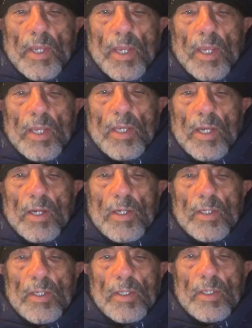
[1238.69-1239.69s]

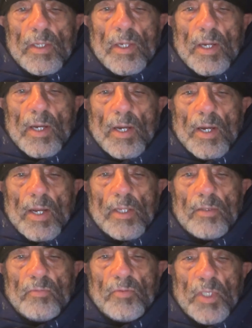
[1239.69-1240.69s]

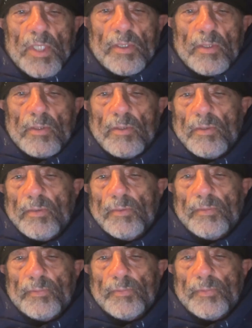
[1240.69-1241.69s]
AI vid
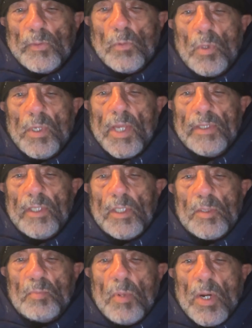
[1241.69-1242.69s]
will not
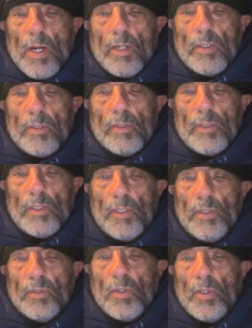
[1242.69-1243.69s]
expire
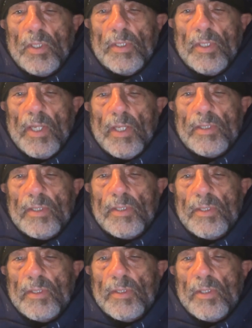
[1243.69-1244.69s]
in 30 days.
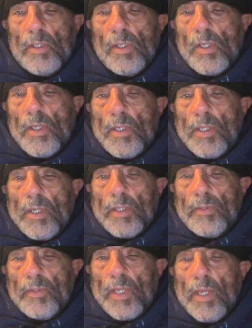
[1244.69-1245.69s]

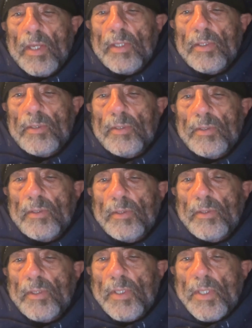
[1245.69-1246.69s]
And then
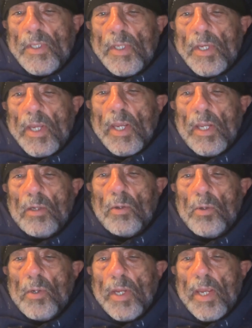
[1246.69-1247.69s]

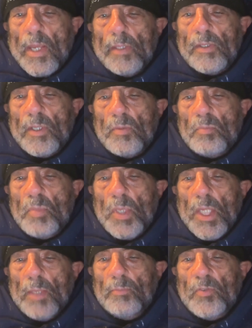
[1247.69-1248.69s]
halo hat and
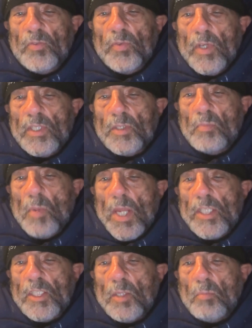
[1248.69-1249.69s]
bib face
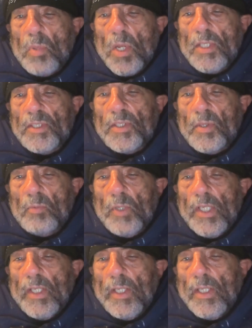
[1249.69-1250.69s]
mask plus
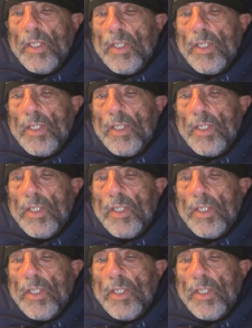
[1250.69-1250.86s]
3